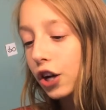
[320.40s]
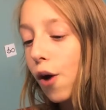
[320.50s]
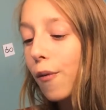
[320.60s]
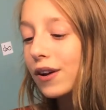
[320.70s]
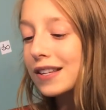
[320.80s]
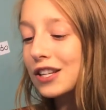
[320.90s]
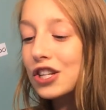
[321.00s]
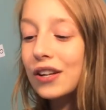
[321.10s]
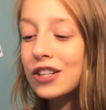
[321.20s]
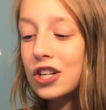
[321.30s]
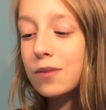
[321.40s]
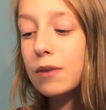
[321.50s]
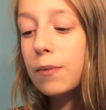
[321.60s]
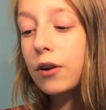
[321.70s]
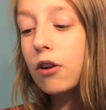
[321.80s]
Nicole Marie says, do you like Justin
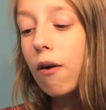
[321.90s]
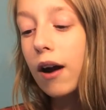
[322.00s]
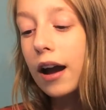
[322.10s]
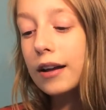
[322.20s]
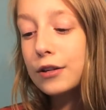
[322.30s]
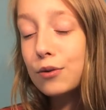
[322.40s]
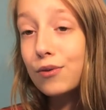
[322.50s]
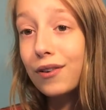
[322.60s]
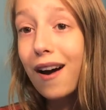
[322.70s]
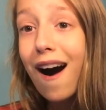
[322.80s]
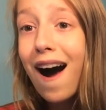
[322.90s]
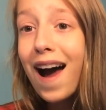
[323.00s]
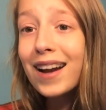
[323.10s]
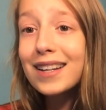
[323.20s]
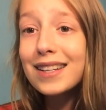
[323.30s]
Bieber? No, I do
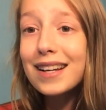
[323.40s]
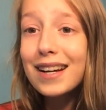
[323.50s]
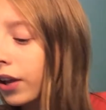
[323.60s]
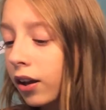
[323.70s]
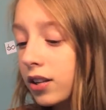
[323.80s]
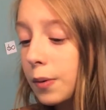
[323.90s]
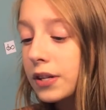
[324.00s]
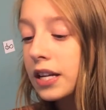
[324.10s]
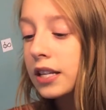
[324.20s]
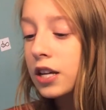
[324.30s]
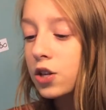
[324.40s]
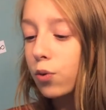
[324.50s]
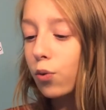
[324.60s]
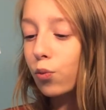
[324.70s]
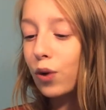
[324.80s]
not. Summer C says,
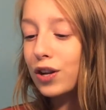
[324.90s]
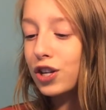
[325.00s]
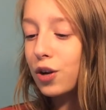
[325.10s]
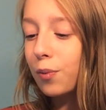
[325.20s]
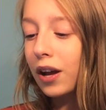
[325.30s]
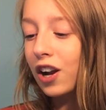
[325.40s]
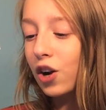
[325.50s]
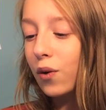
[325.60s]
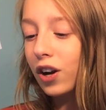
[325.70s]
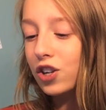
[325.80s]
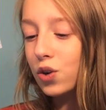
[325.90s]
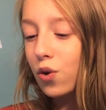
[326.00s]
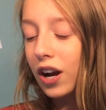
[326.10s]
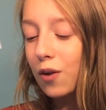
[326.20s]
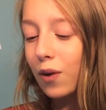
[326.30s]
when do you plan on going on
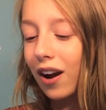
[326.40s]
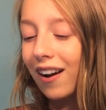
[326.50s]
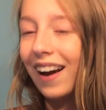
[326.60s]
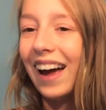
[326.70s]
tour and where?